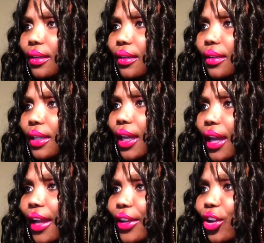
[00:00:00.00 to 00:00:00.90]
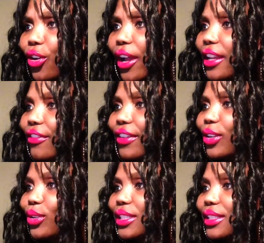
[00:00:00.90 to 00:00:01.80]
Yeah, I know. I never
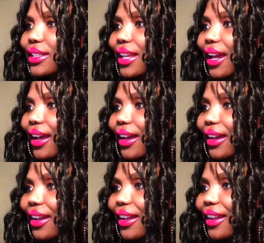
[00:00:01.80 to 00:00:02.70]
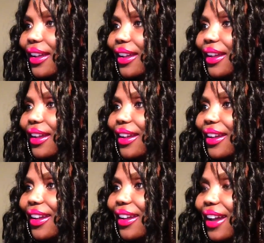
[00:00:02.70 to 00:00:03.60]
noticed that.
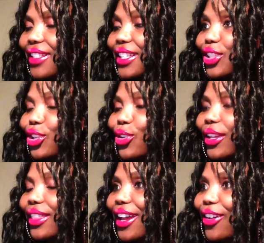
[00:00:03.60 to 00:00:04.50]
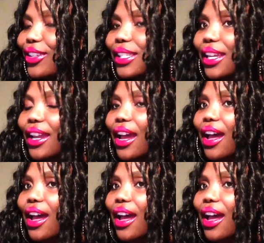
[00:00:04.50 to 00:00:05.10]
I just look at now and say,